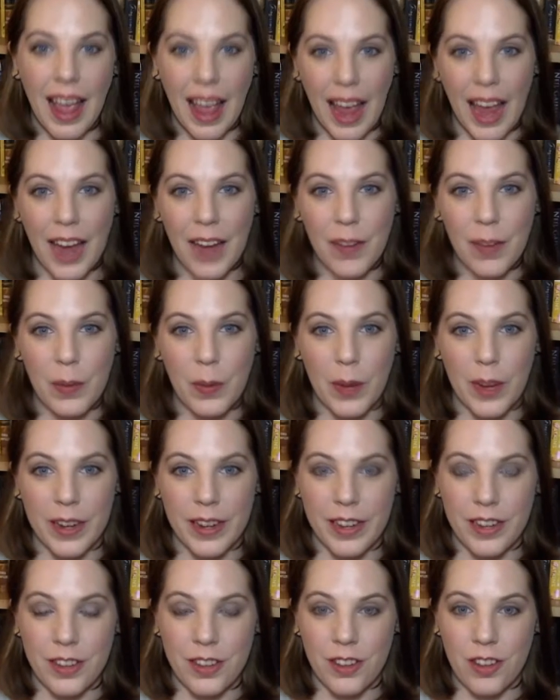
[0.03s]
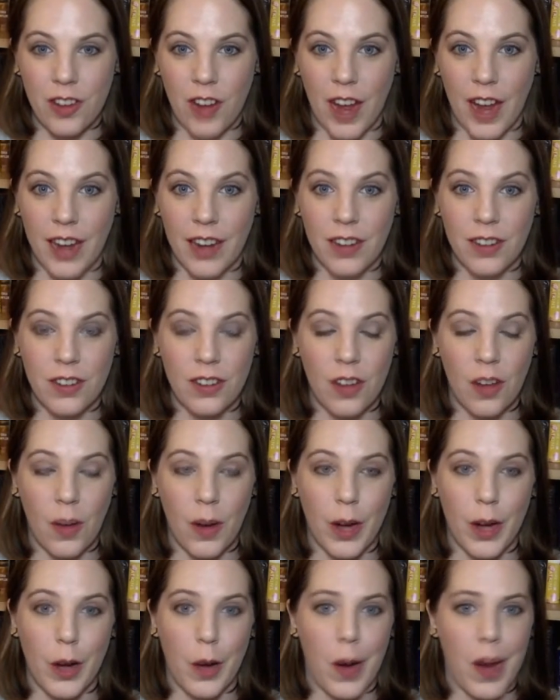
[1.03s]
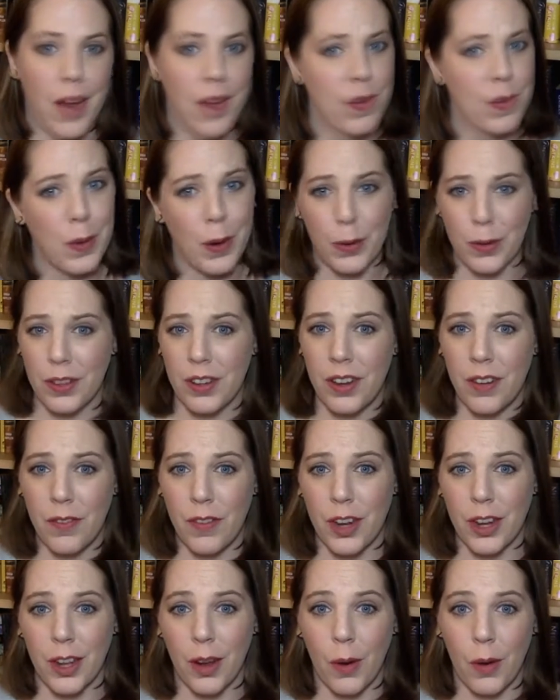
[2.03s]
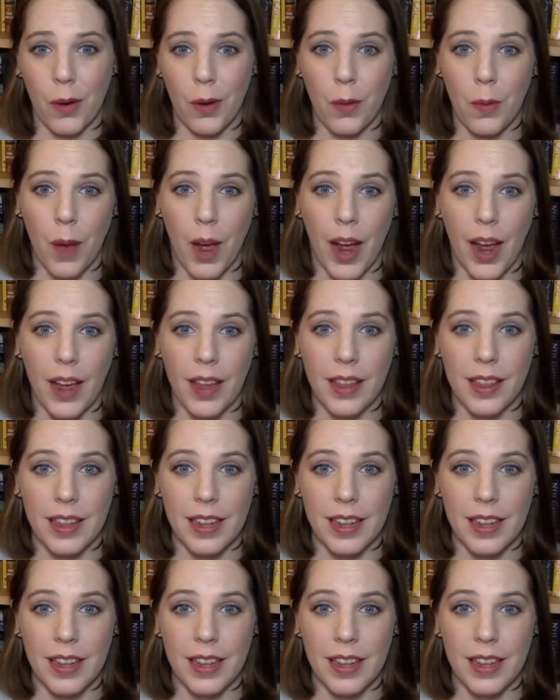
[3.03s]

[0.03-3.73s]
Hey everyone, it's Jen. So I know I haven't posted a video in a while.